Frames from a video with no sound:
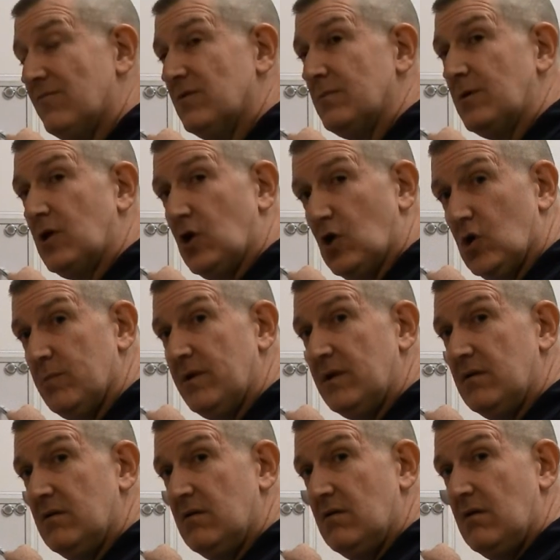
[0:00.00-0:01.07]
from
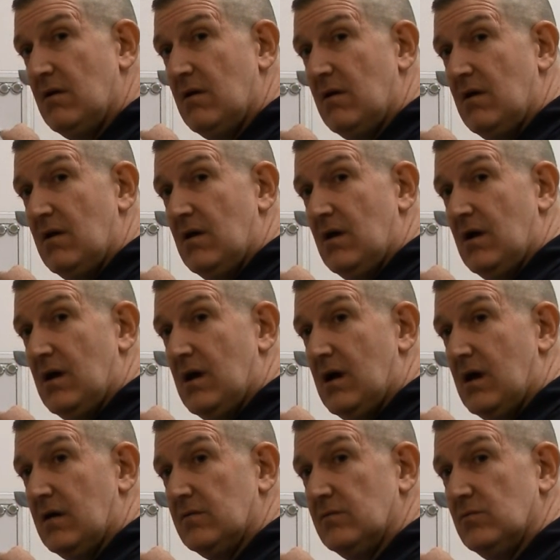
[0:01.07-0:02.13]
Kirban,
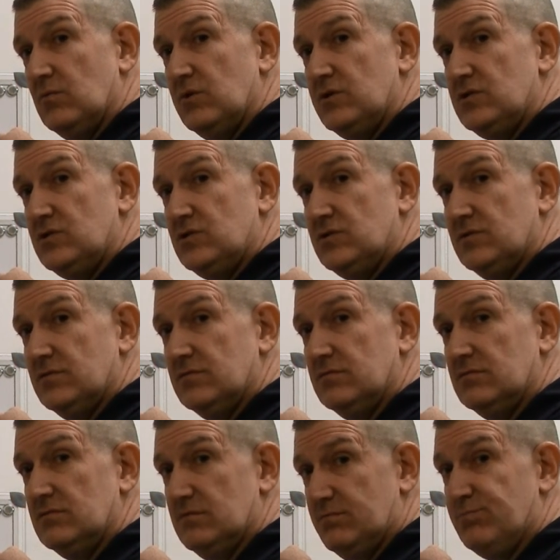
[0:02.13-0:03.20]
uh, which
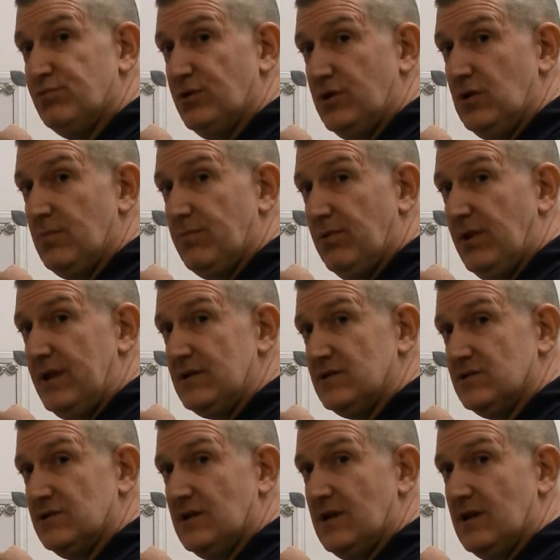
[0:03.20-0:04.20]
pretty good place.